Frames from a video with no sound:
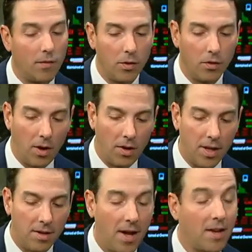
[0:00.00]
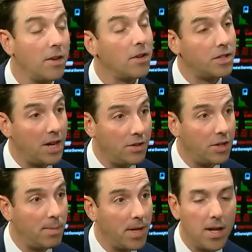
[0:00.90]
If you saw the 10-year
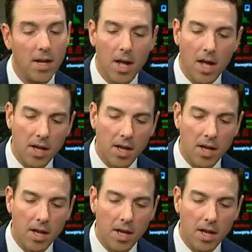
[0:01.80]
JGB